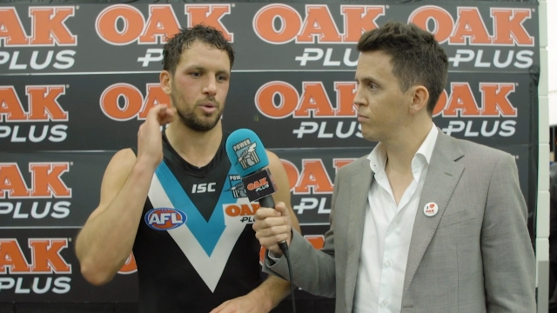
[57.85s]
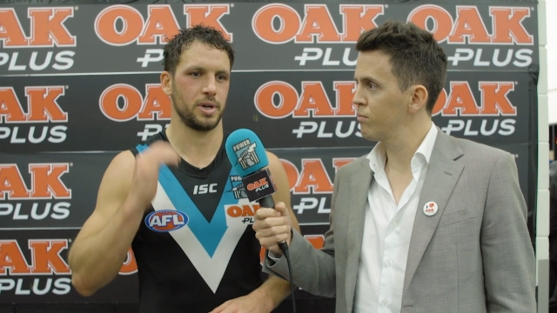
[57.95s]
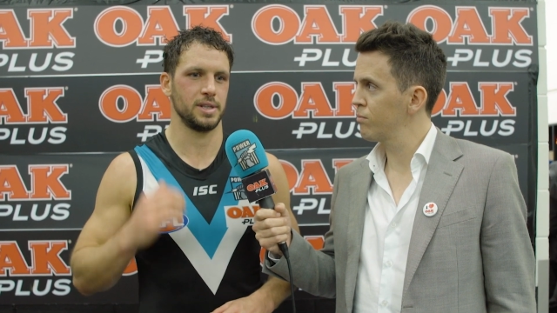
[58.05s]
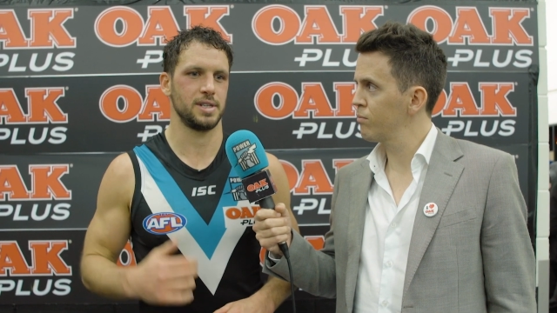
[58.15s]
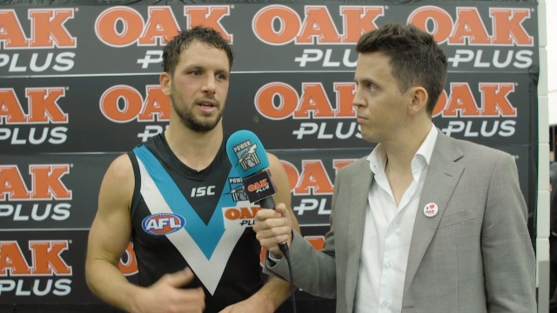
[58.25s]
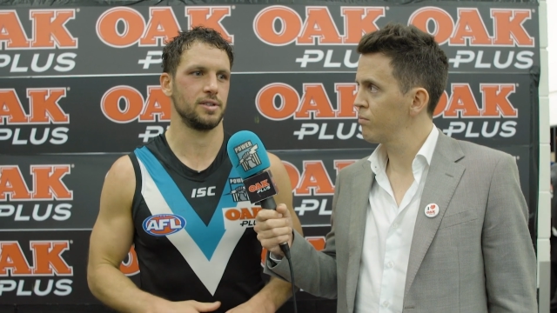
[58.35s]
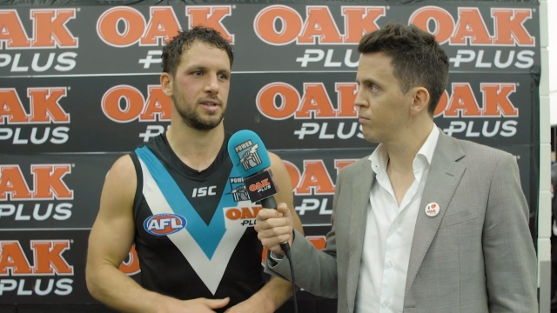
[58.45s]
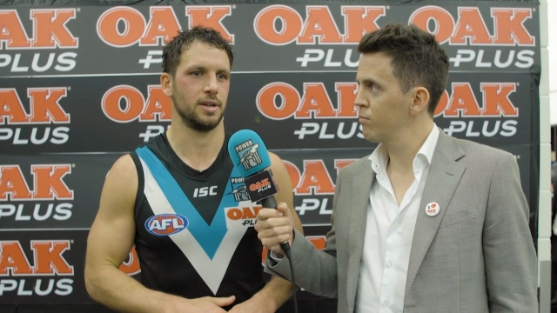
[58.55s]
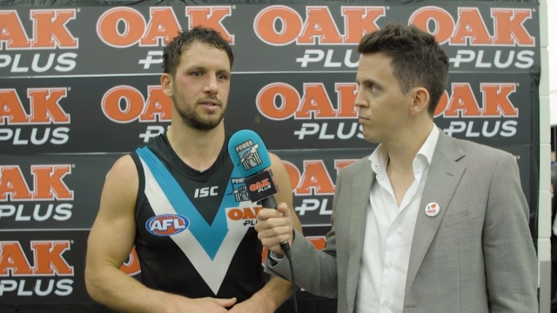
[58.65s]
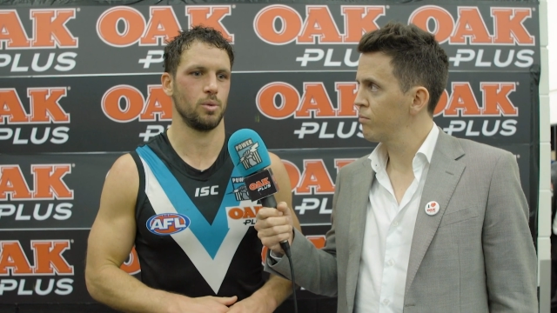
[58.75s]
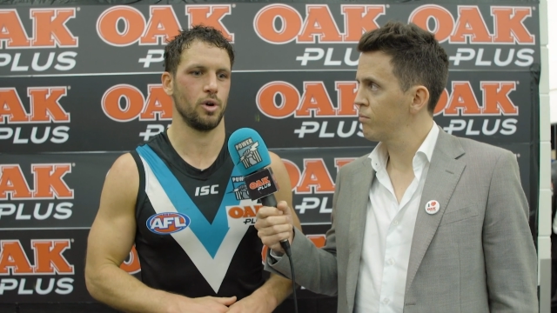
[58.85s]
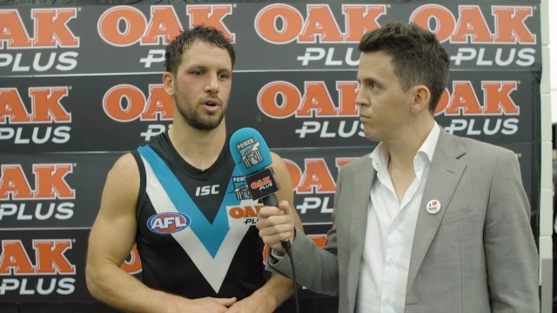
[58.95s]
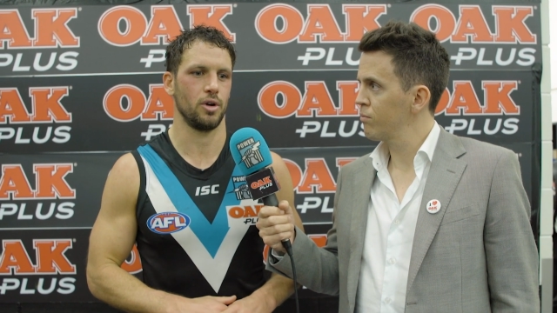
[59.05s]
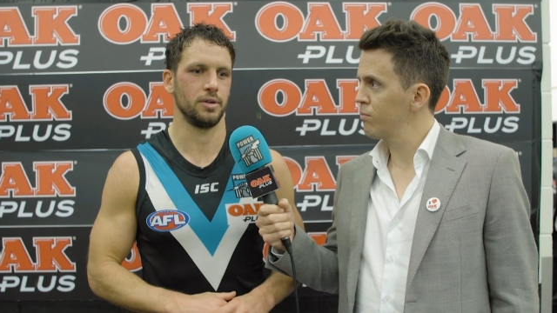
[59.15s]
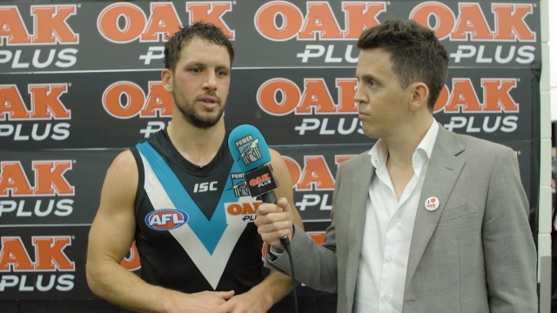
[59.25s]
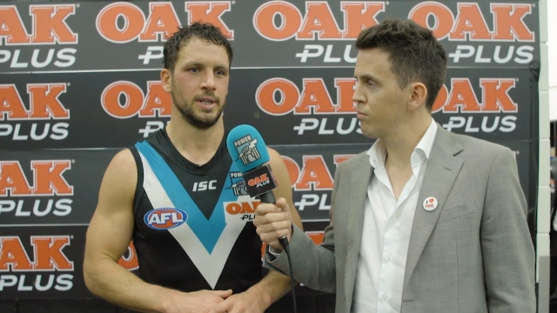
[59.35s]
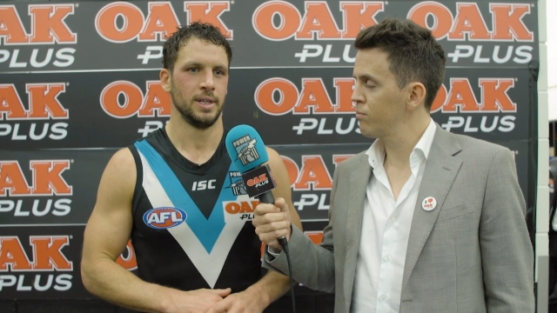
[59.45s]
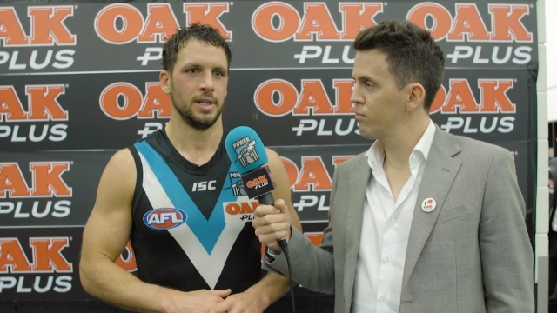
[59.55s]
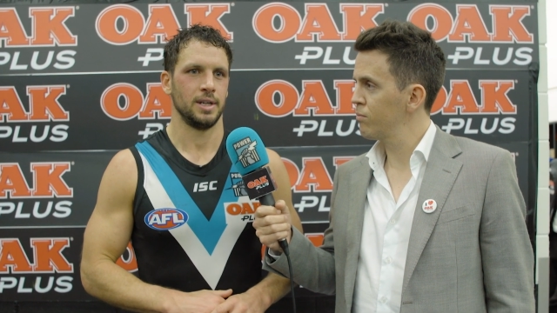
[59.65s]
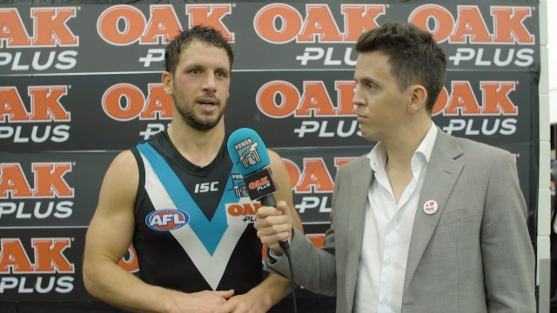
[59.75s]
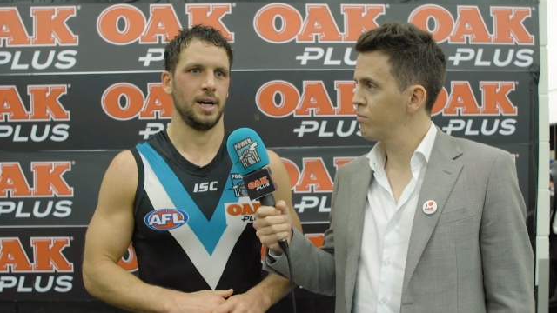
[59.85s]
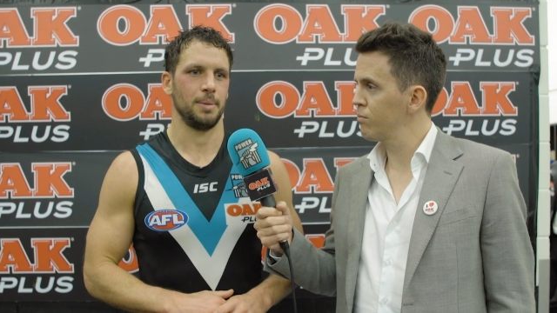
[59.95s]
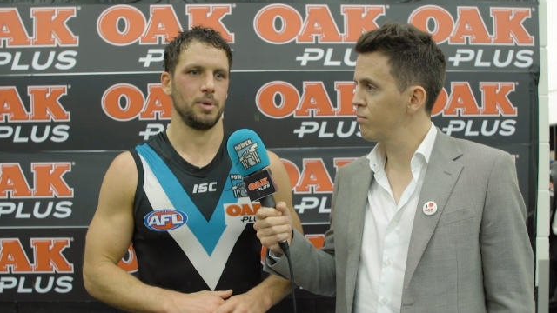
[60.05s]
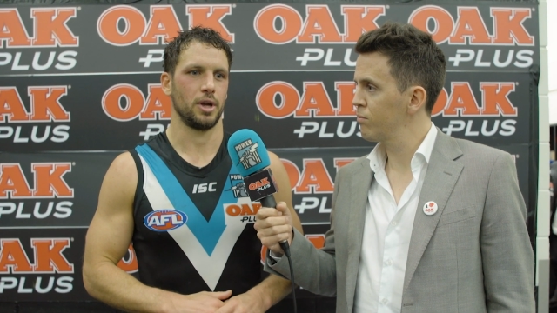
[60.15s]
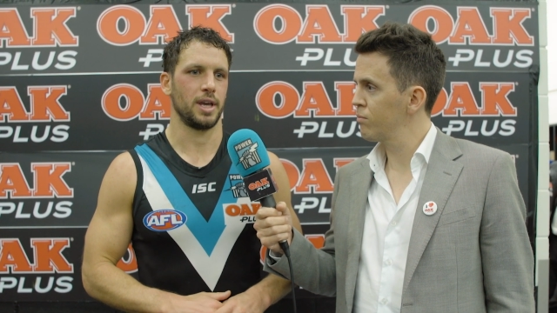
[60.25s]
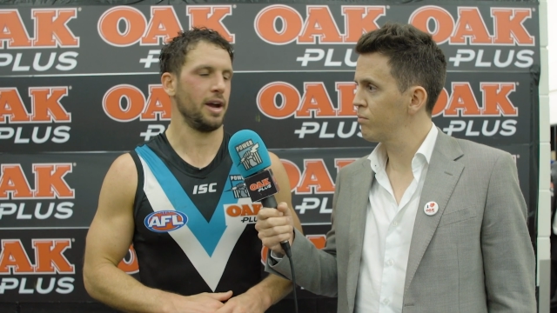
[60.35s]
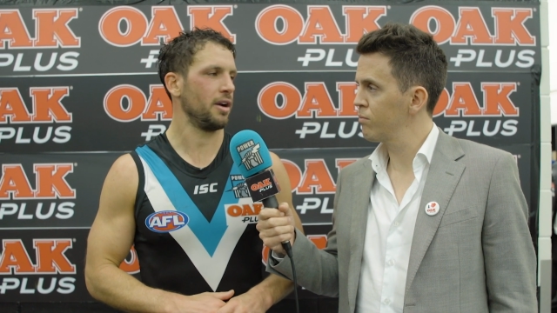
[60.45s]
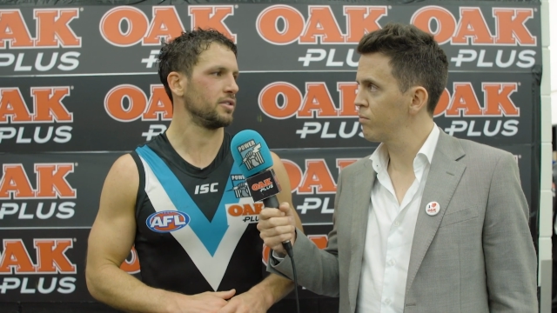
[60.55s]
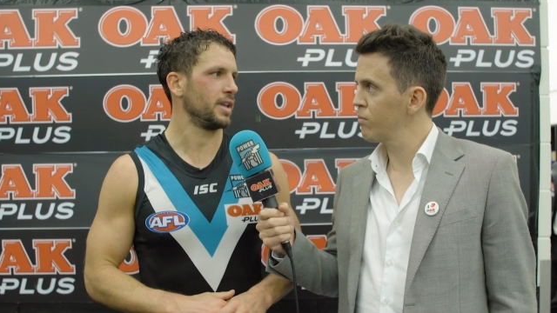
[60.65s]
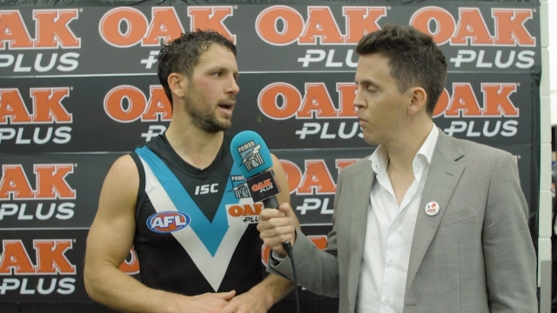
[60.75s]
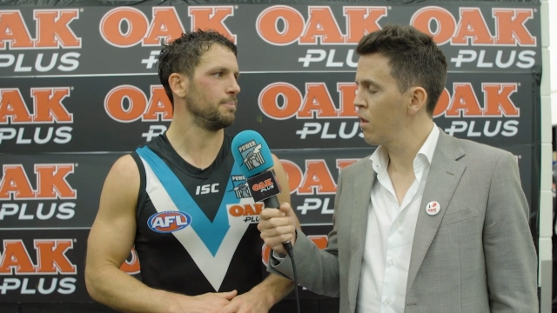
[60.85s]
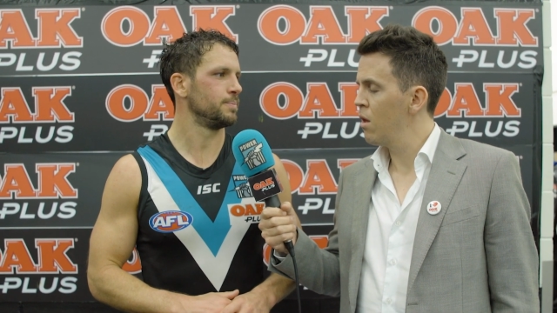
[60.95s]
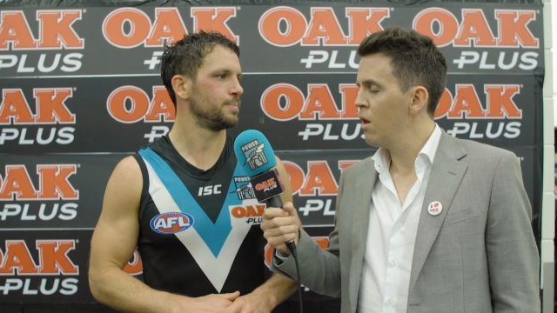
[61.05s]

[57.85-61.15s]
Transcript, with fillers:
Speaker 1: But we'll continue to, to work on you know key areas of the game.